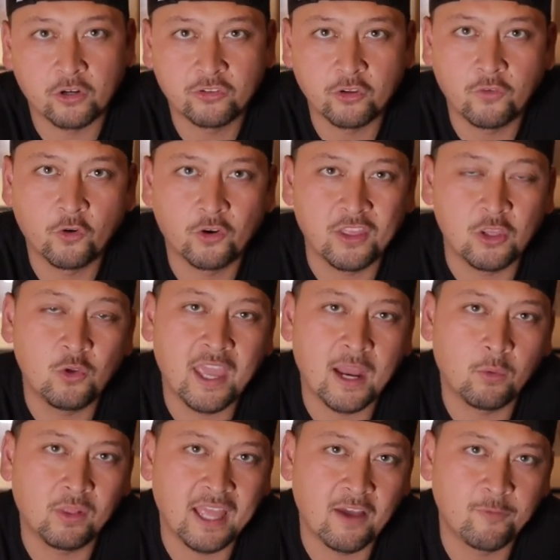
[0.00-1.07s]
or so forth, and you
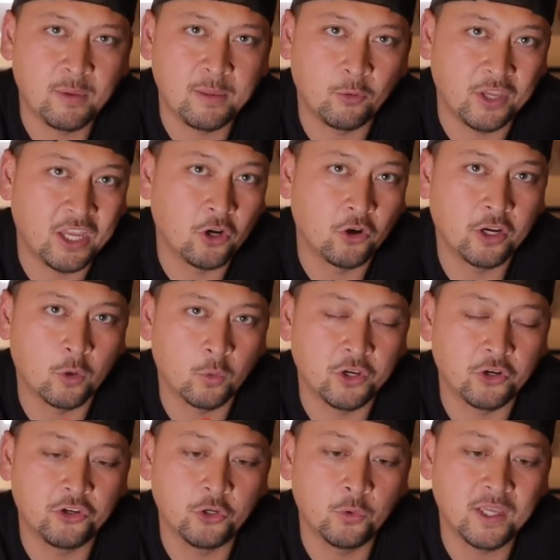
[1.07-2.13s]
can't really have people hearing or what
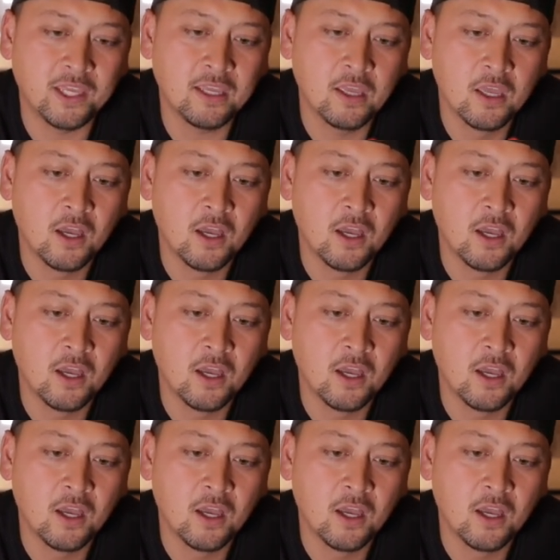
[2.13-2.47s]
you're doing,